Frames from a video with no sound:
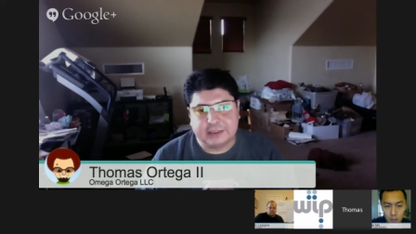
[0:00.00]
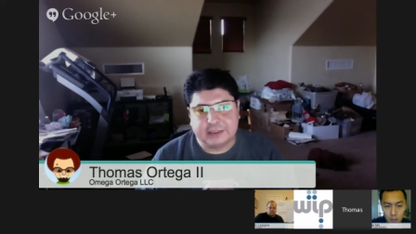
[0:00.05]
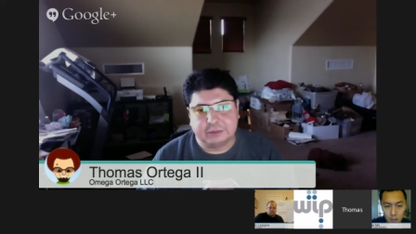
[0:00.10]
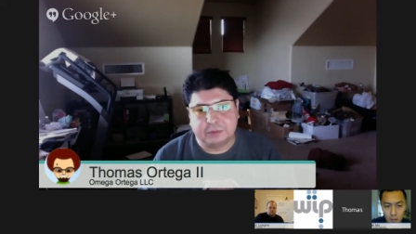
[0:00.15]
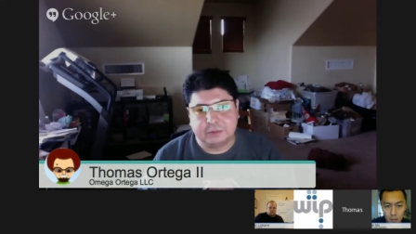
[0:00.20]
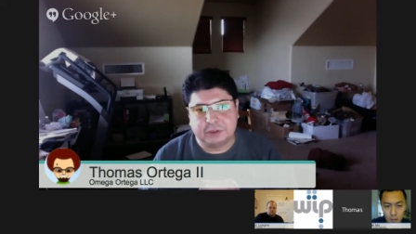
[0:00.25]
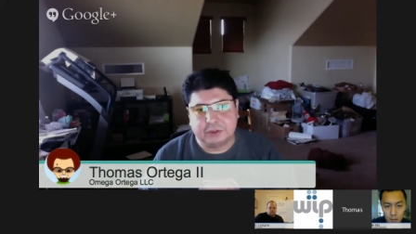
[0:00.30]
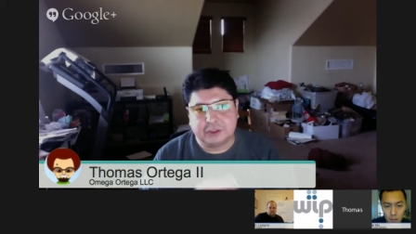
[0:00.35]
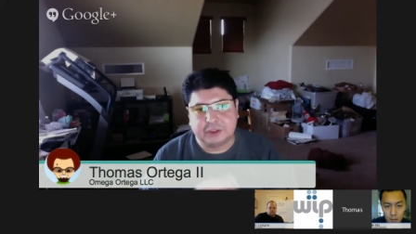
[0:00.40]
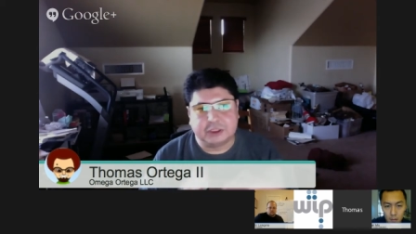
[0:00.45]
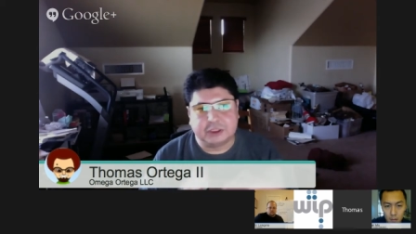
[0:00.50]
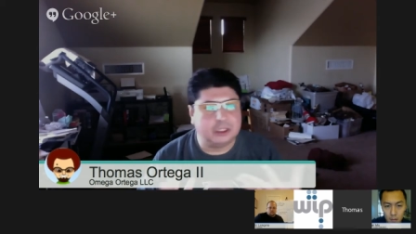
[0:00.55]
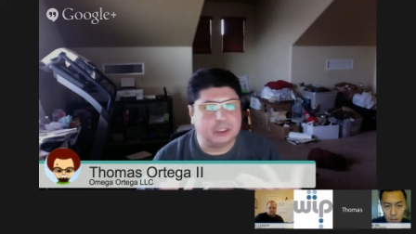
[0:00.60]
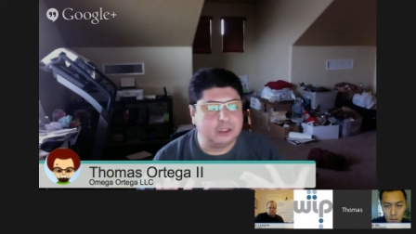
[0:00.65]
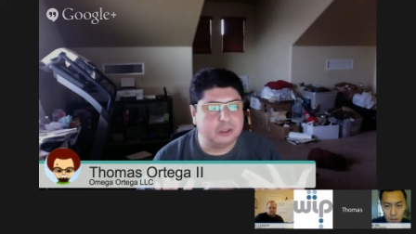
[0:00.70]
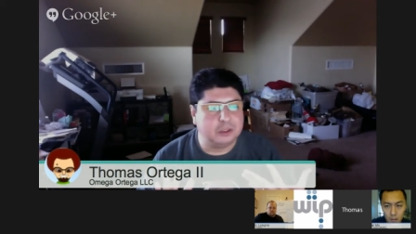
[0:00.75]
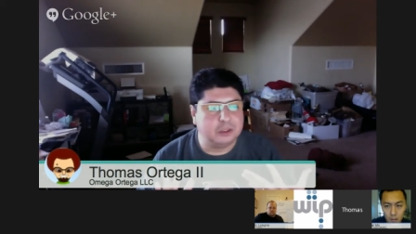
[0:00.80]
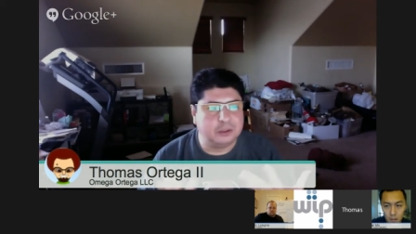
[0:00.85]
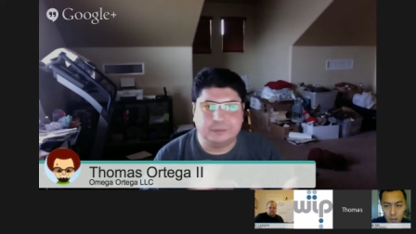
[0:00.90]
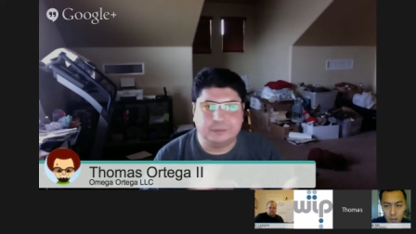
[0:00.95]
So we'll
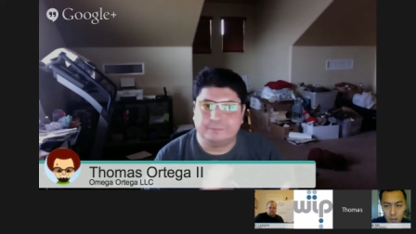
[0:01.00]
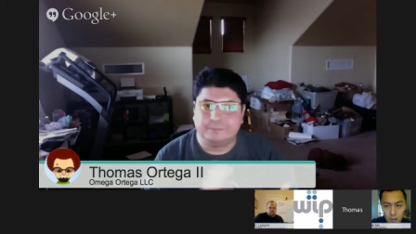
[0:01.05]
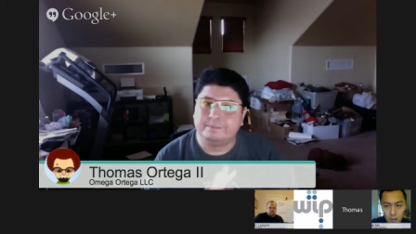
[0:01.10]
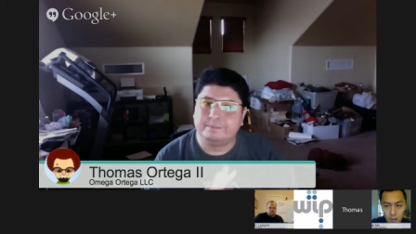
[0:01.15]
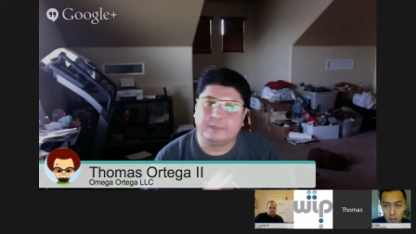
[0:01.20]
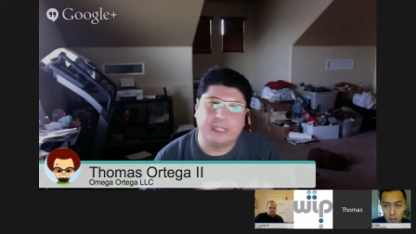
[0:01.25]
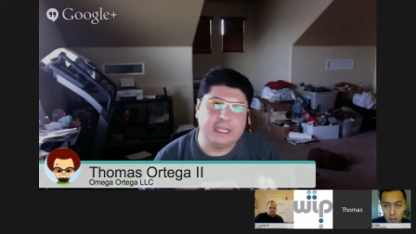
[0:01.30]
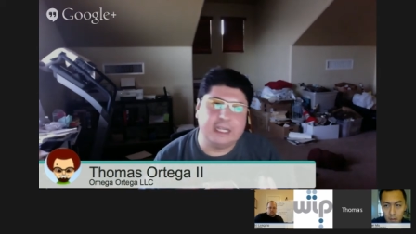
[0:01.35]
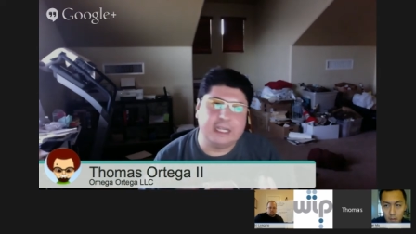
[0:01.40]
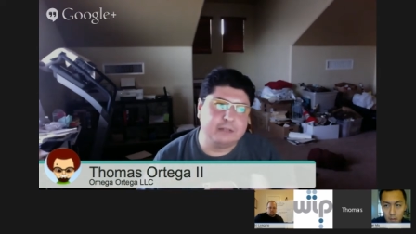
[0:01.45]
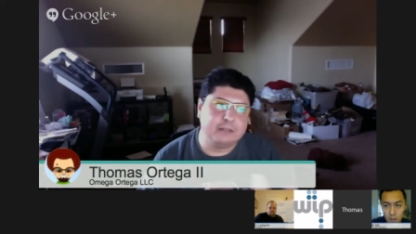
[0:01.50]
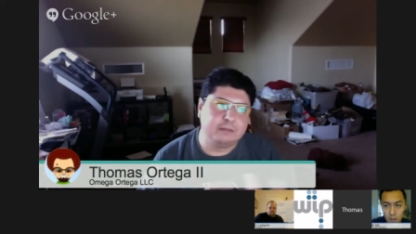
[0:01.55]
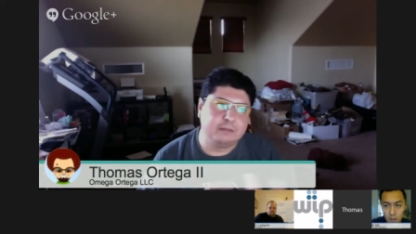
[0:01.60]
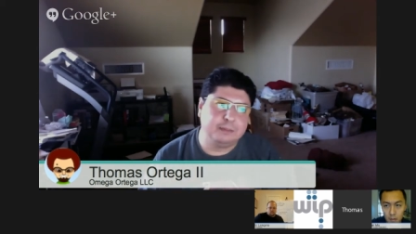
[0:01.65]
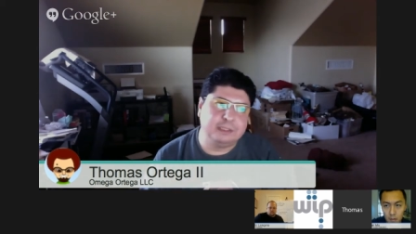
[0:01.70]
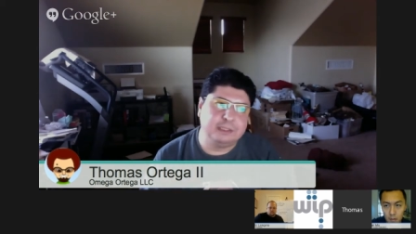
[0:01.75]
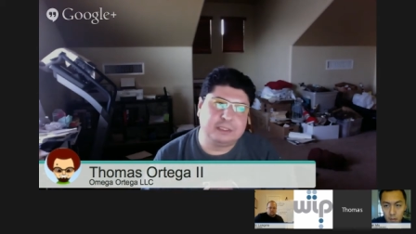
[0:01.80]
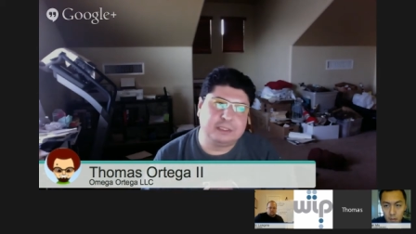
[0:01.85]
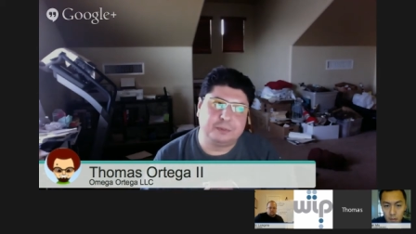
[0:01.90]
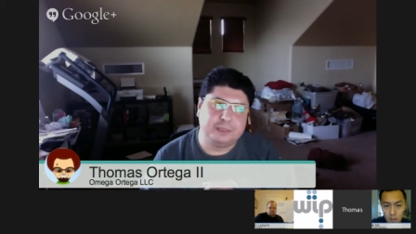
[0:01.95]
show anywhere
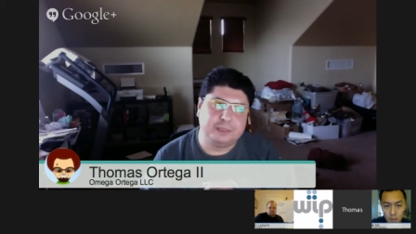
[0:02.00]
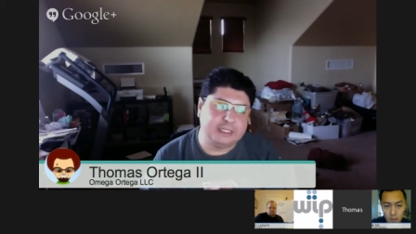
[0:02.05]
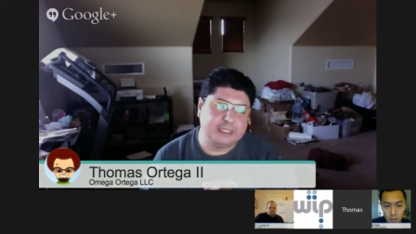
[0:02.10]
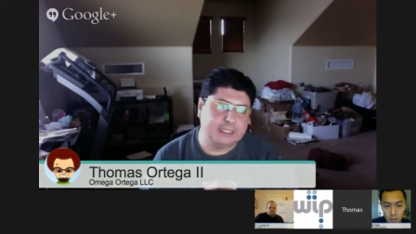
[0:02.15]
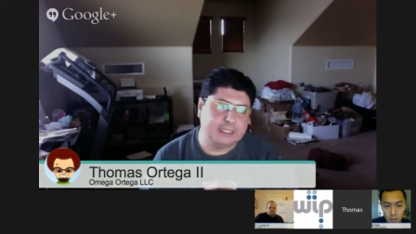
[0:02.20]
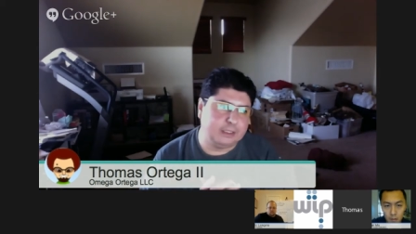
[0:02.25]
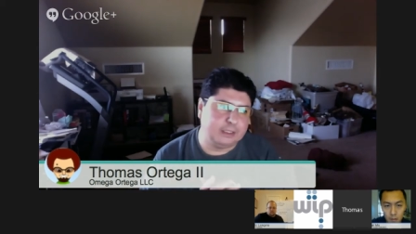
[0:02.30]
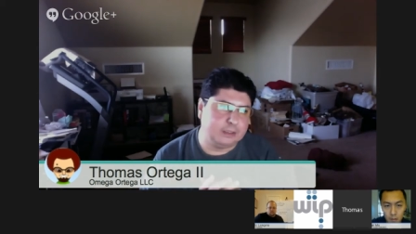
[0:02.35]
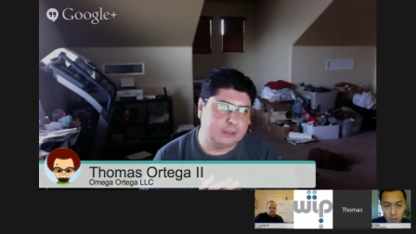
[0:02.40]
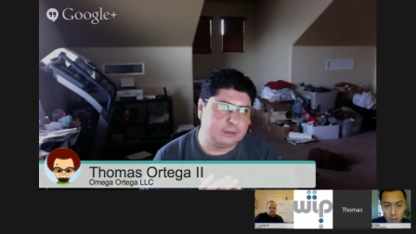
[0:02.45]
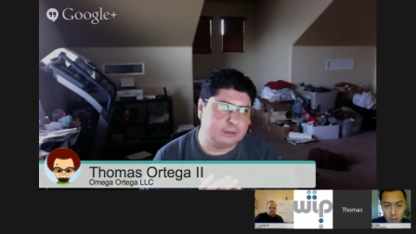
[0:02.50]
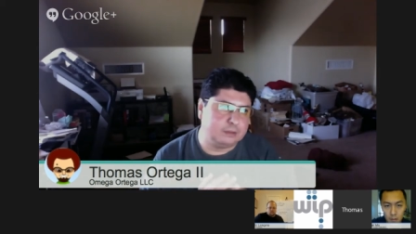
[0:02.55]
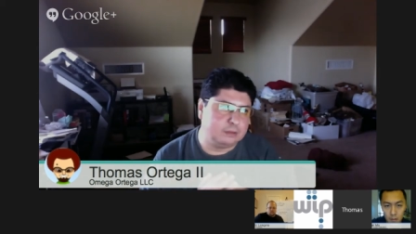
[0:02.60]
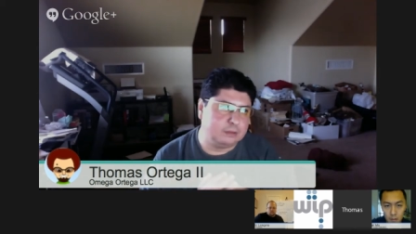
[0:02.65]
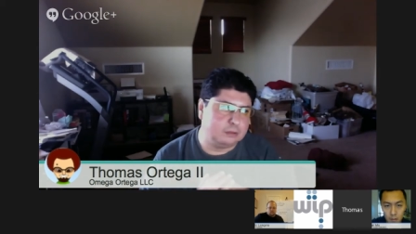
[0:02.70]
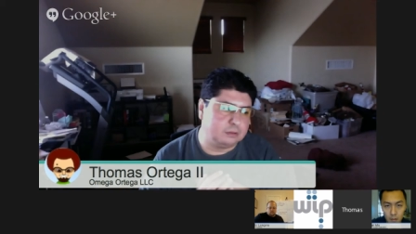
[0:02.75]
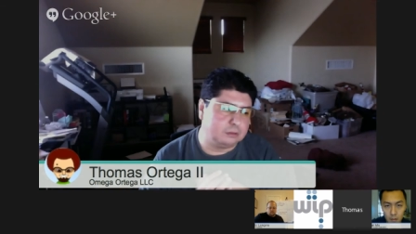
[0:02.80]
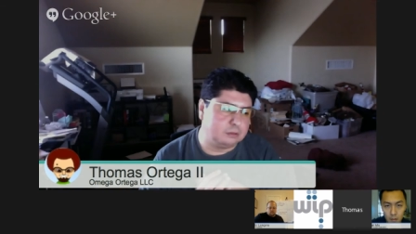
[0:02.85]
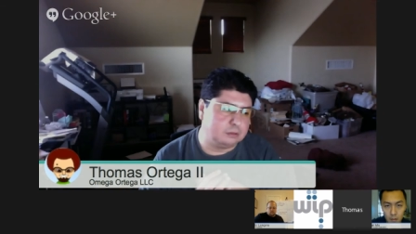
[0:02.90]
between